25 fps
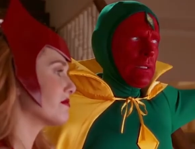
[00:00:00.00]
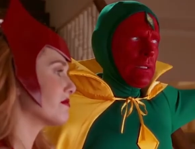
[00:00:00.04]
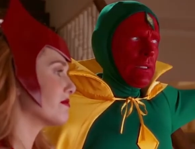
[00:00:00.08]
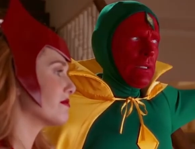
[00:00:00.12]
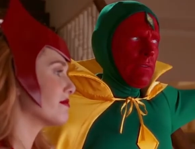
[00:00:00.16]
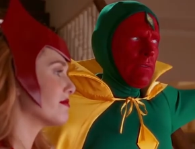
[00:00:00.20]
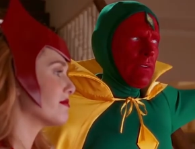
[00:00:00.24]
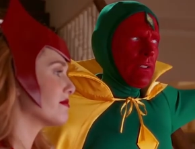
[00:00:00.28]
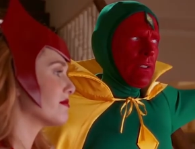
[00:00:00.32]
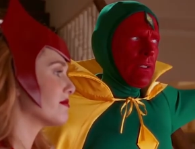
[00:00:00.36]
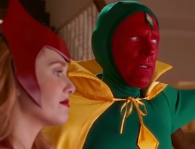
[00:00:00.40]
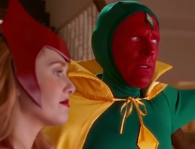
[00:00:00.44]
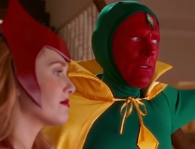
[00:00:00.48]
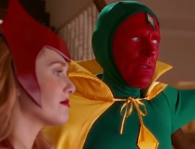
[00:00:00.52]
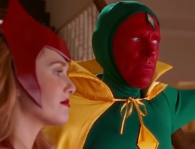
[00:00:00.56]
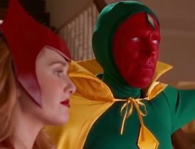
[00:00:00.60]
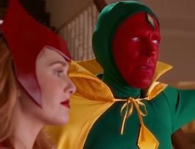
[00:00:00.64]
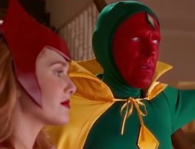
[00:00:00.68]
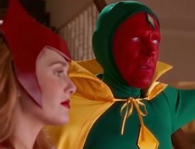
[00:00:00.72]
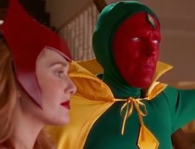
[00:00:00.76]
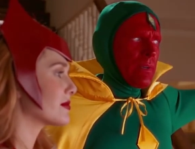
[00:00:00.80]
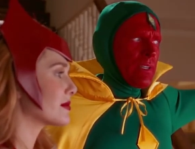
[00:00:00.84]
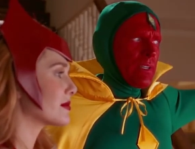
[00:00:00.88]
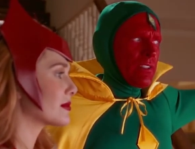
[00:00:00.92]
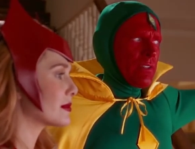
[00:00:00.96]
Speaker 1: Never
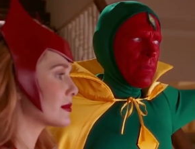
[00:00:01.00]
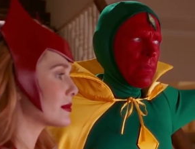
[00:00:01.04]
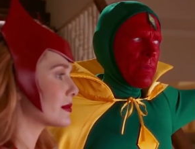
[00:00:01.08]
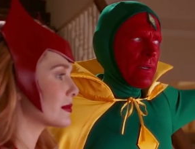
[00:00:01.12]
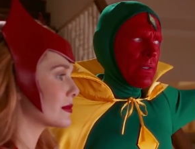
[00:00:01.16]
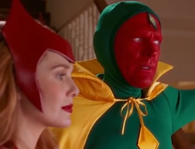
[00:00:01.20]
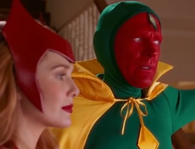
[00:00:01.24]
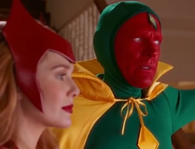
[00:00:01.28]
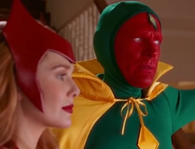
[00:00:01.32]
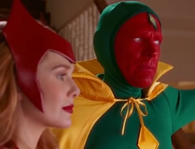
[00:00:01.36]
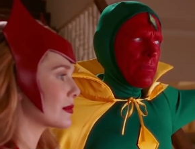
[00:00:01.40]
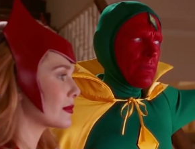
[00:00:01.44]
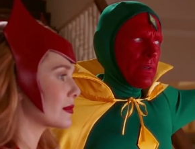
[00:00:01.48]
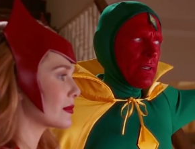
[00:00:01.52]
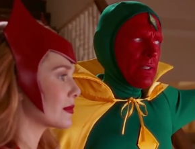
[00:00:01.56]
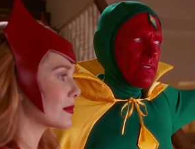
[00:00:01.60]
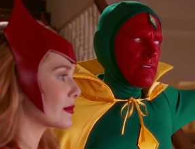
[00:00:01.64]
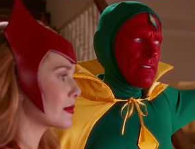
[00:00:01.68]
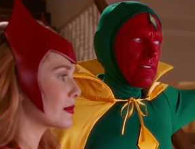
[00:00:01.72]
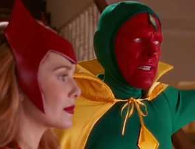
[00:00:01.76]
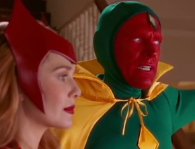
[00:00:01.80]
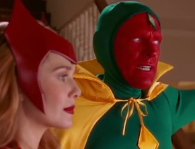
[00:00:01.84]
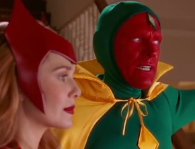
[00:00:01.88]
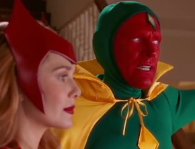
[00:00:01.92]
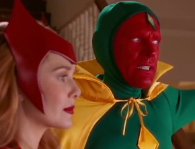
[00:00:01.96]
told me much about your
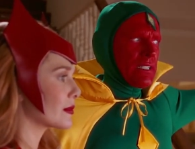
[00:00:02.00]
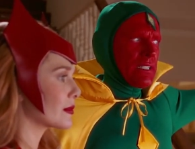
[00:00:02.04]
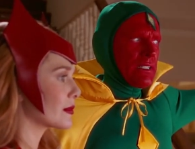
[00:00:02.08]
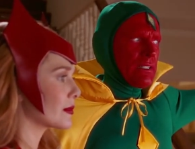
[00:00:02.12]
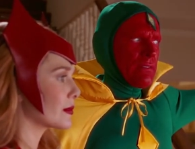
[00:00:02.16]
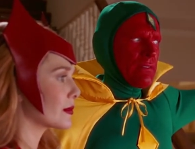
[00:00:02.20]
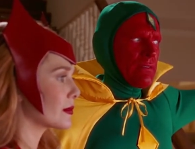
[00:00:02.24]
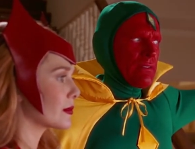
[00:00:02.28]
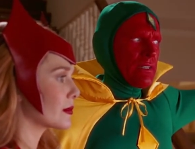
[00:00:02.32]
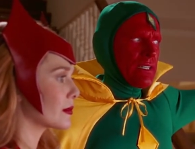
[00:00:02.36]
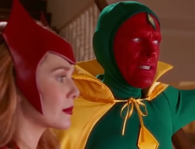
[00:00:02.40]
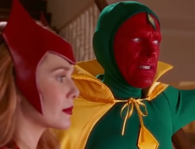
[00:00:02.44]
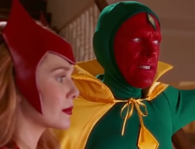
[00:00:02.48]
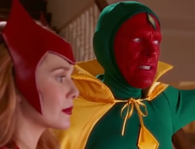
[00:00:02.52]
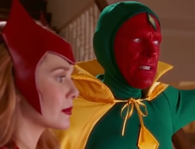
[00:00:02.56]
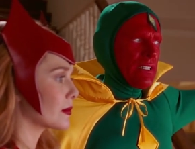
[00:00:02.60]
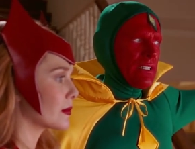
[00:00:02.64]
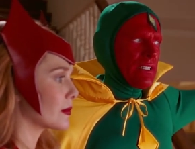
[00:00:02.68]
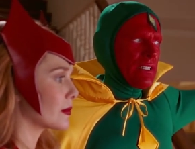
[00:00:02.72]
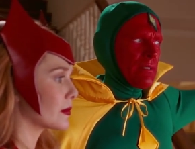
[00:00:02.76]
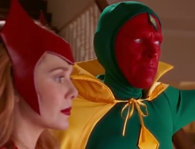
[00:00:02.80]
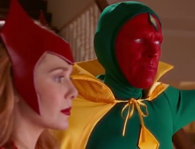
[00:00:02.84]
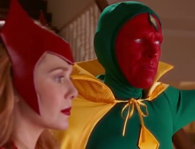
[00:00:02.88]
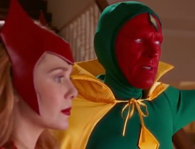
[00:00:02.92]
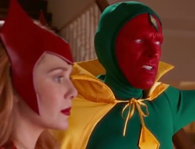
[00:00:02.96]
brother. I had no
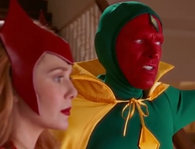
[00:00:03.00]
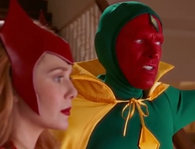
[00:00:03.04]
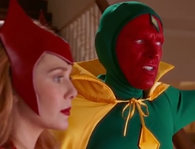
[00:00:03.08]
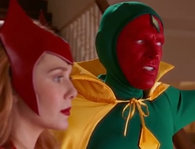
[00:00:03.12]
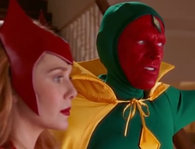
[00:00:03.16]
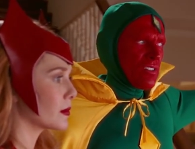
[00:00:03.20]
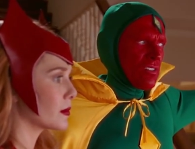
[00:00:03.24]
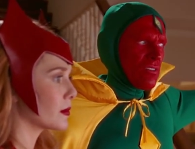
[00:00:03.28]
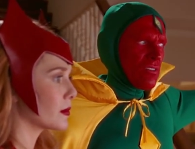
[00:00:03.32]
idea he'd be so...